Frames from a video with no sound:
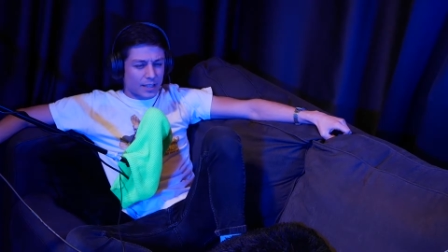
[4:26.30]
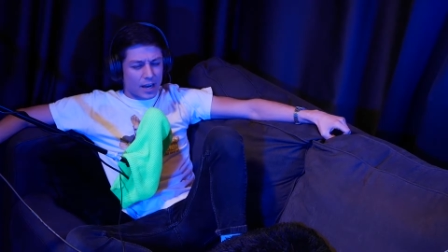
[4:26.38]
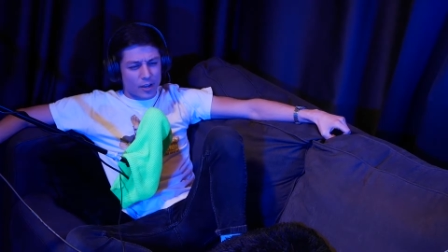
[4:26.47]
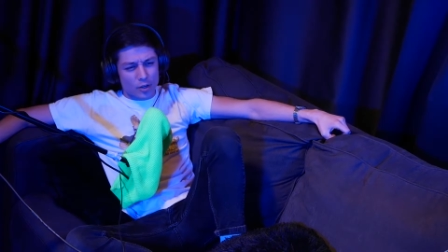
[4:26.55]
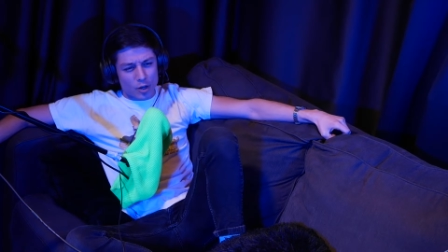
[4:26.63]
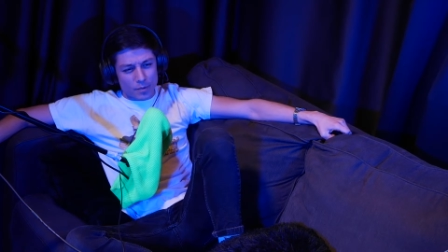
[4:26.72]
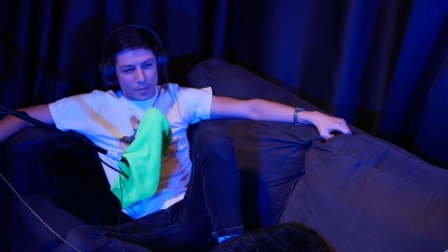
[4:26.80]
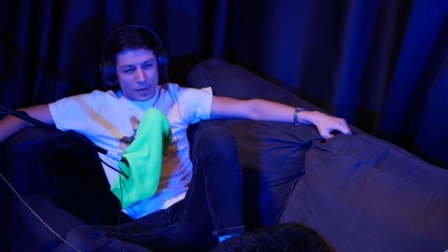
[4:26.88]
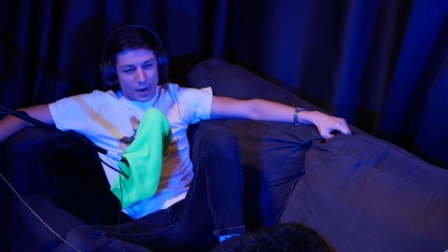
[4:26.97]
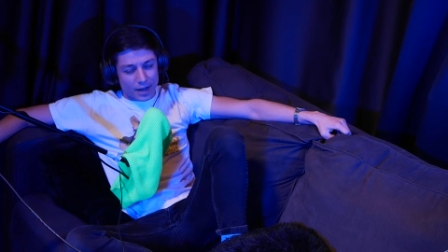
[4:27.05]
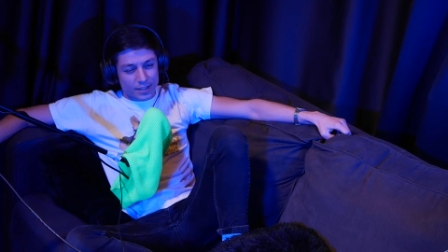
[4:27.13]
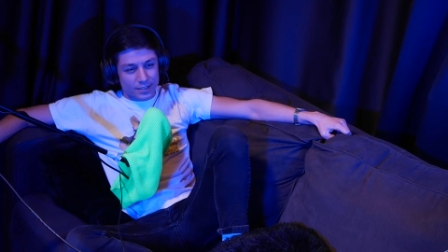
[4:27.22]
that how you go about
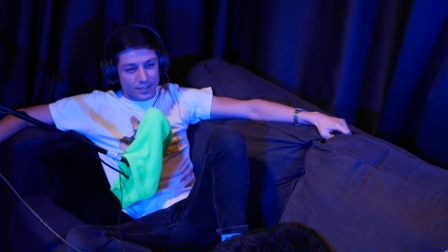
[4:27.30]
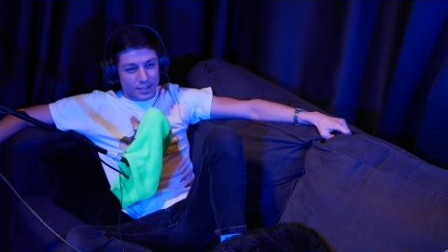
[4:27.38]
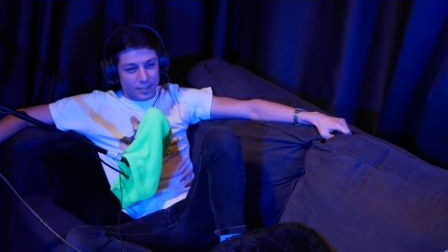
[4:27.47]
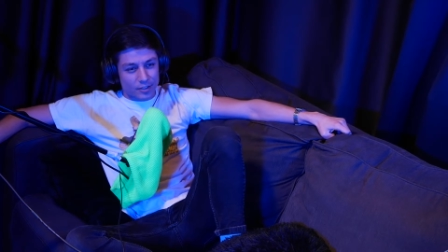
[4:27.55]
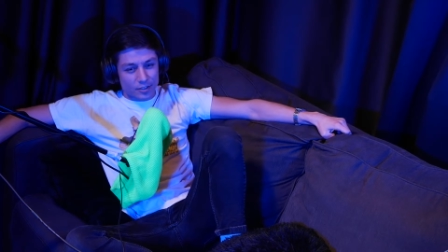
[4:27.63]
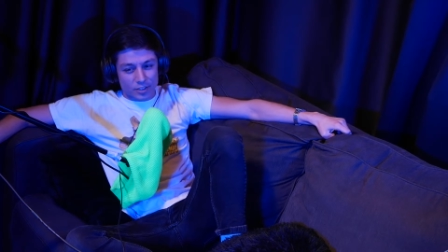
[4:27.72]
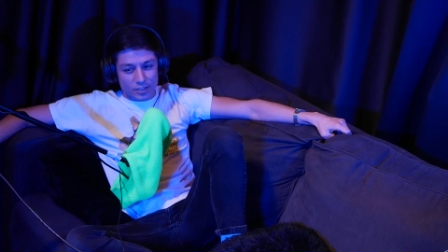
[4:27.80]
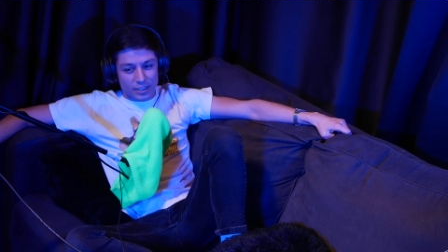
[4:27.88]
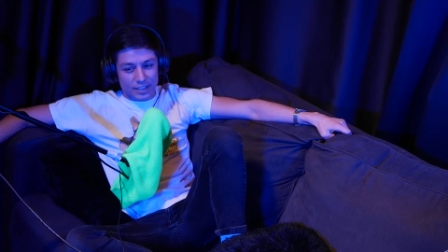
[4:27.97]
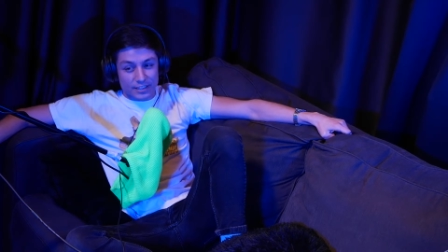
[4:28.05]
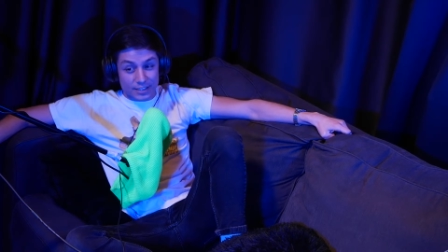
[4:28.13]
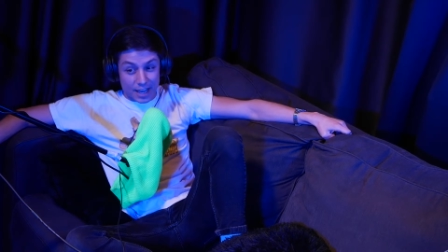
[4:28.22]
practicing? You're just like,
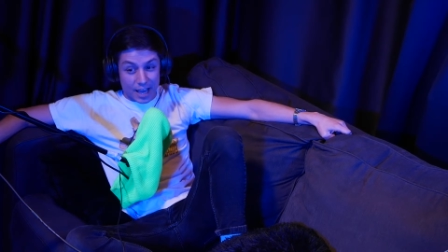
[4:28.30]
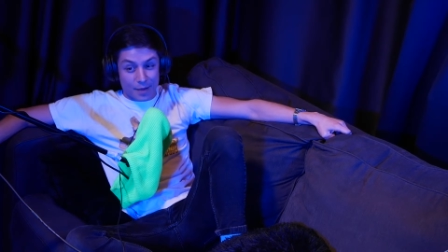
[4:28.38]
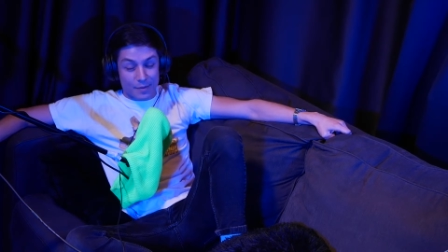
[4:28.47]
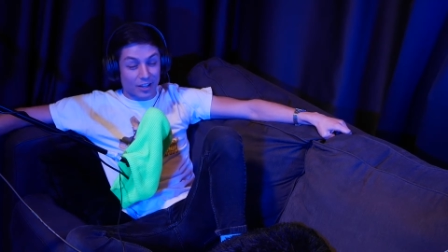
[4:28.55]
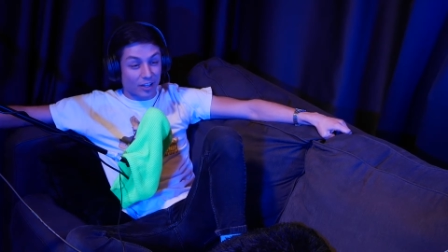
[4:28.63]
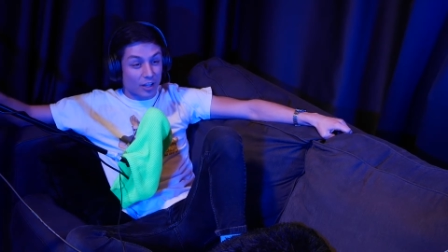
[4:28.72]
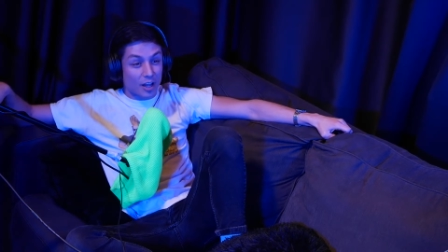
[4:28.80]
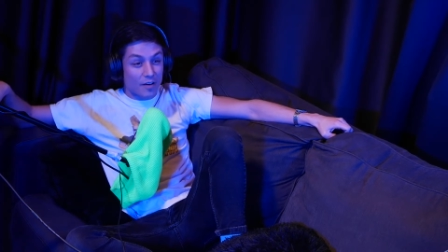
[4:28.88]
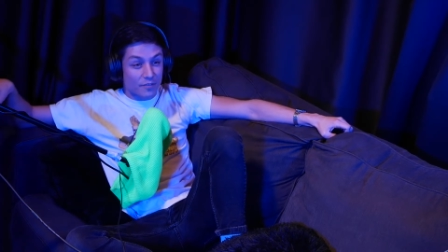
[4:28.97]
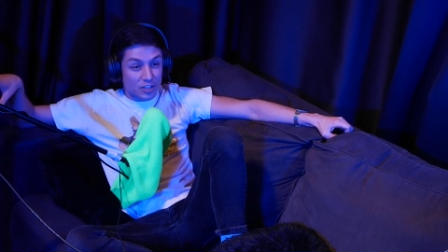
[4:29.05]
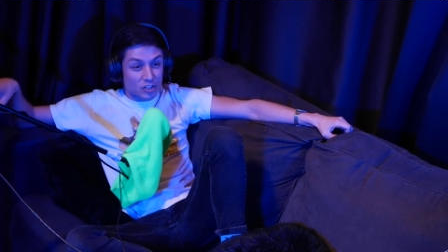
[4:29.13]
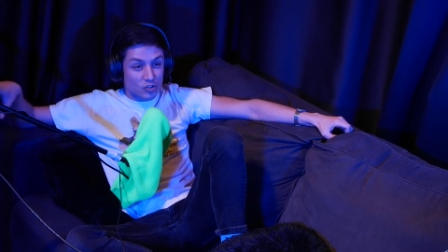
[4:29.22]
damn, I love
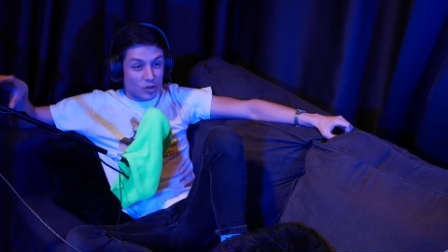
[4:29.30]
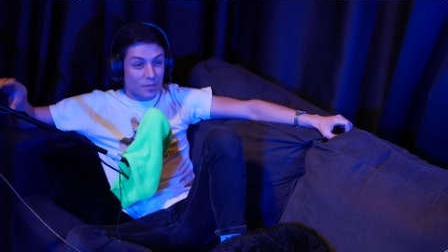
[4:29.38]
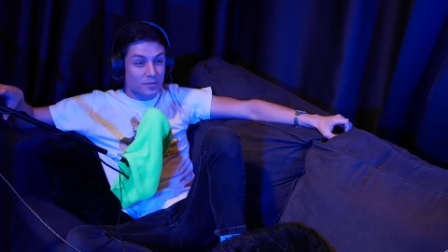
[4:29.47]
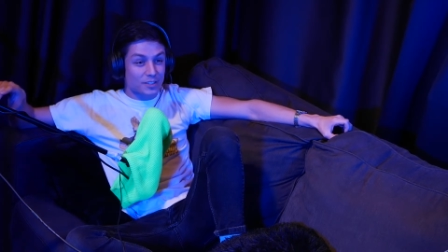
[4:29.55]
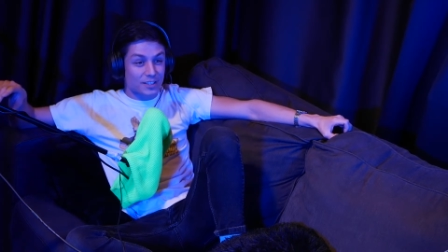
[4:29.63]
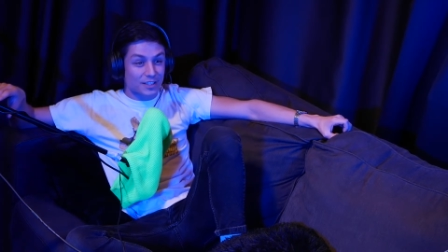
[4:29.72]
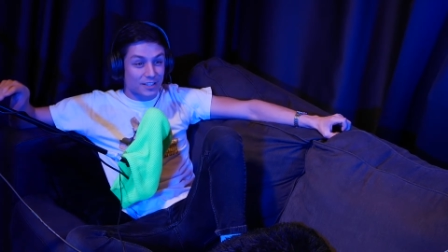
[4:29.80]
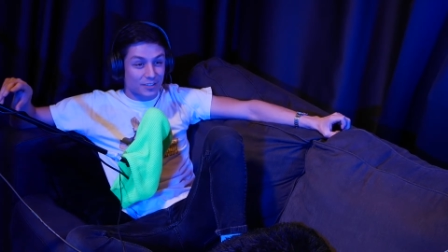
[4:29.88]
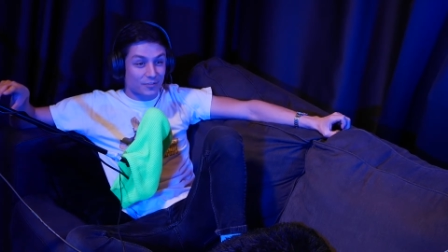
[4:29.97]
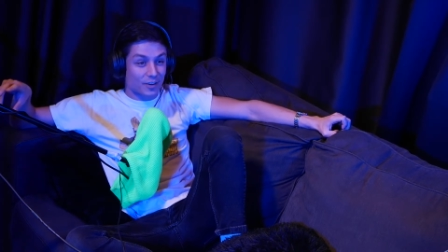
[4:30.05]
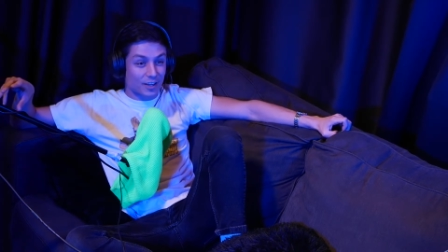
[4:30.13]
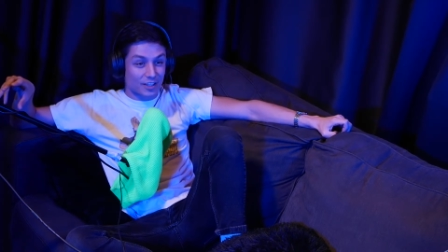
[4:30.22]
the drums to this
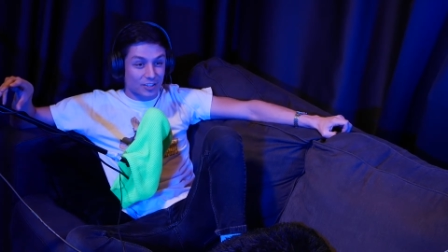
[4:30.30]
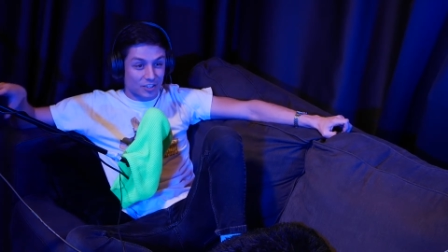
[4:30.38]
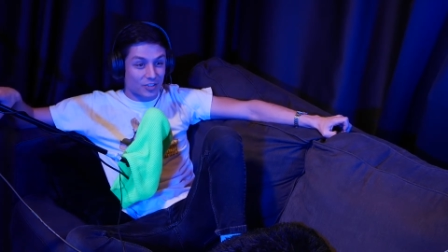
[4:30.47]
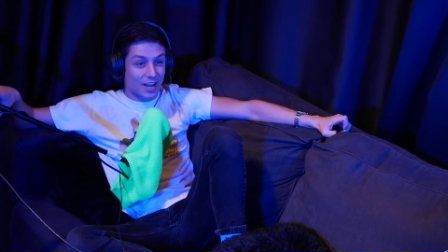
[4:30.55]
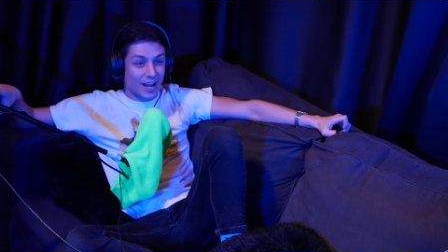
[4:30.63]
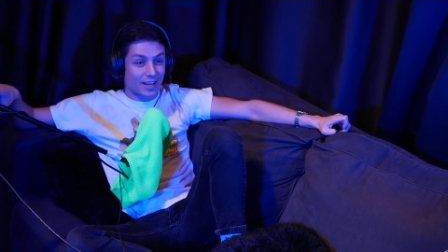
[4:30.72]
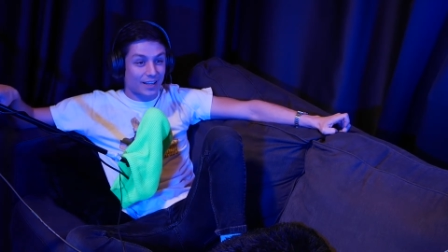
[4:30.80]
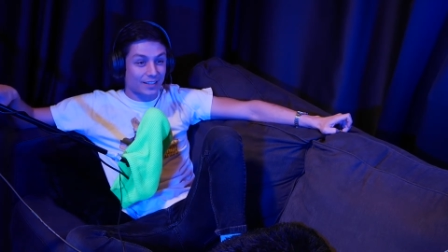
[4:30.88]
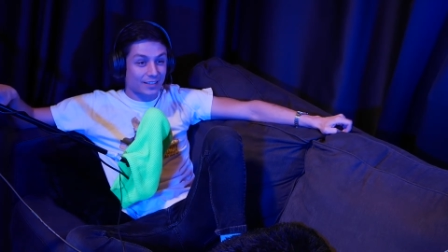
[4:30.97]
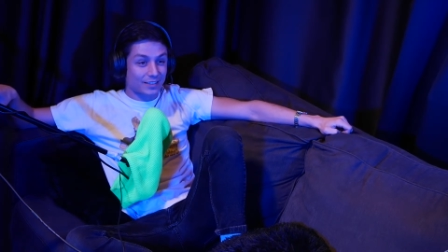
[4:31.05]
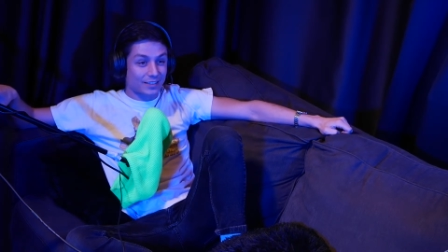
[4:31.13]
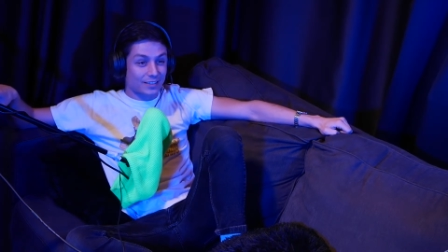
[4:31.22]
fucking track.
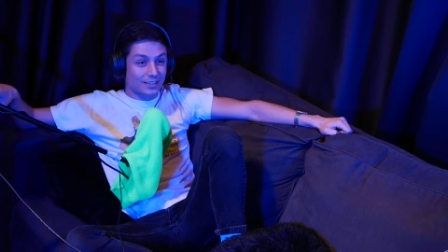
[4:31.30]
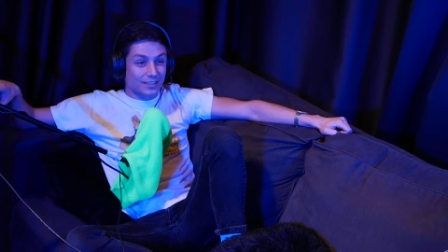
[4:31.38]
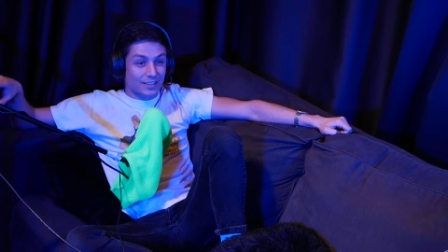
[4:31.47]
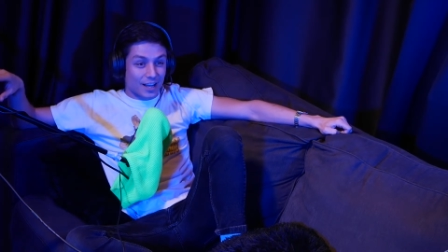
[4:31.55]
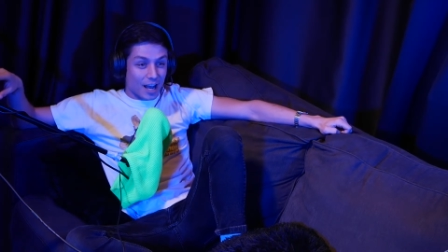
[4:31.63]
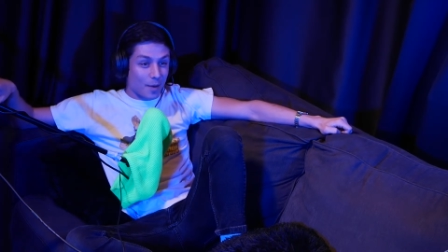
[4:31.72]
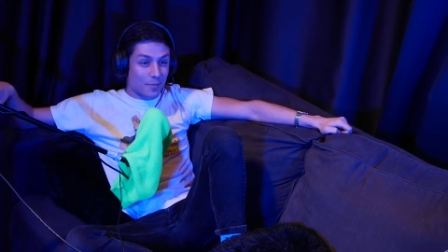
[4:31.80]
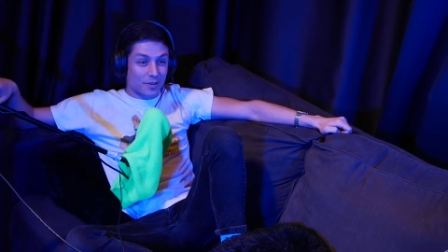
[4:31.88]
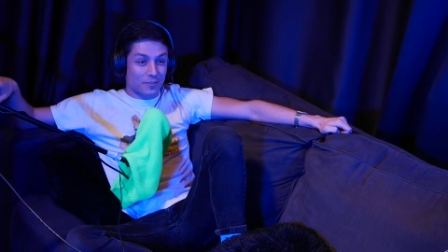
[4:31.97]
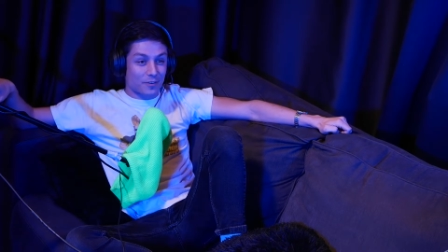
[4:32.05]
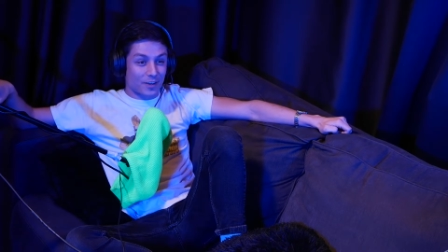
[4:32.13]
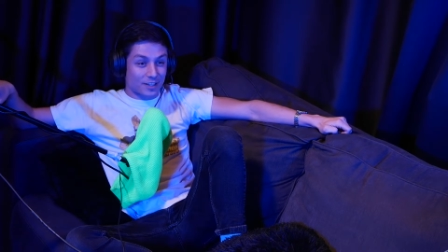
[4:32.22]
I'm gonna
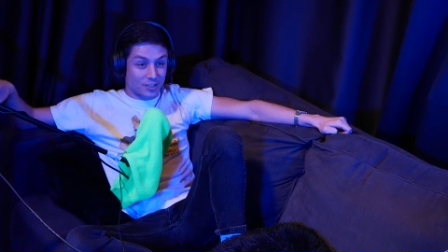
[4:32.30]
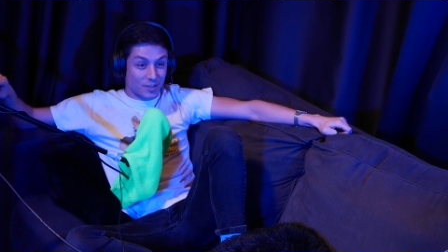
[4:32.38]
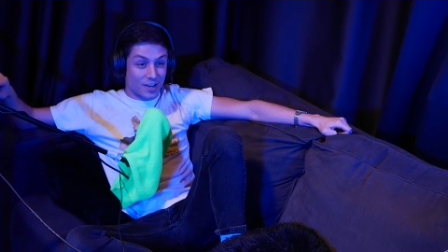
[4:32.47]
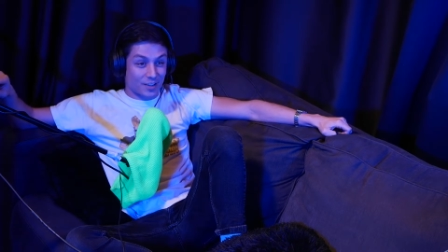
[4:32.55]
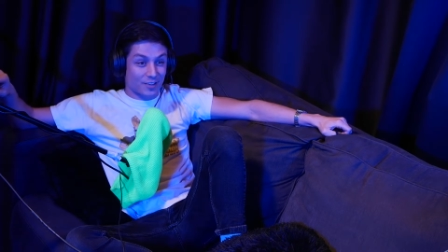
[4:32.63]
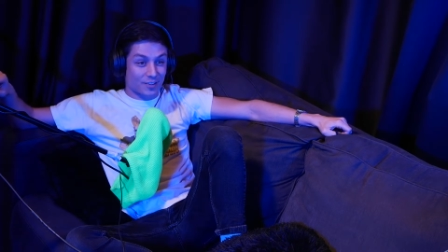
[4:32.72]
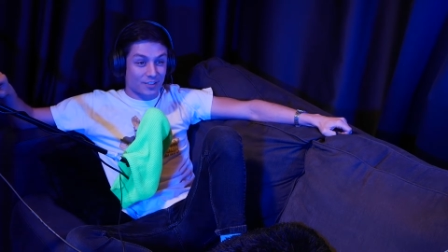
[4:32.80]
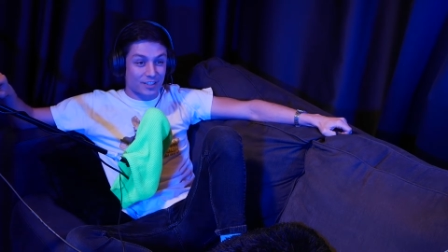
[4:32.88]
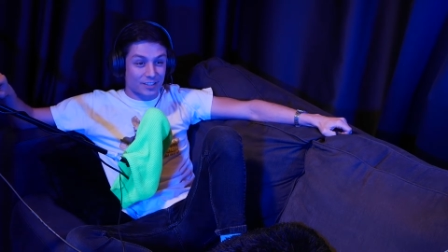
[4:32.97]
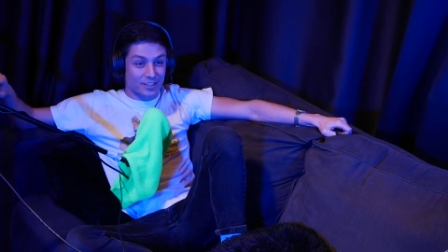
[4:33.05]
fucking try to learn this